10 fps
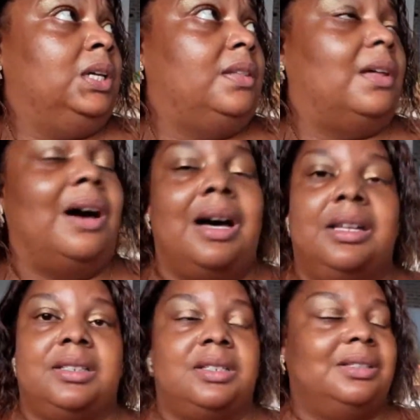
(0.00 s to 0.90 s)
the
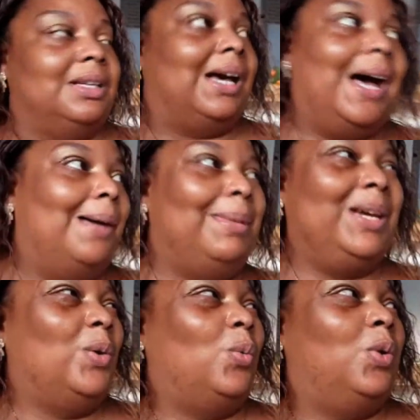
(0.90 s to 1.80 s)
I'm like,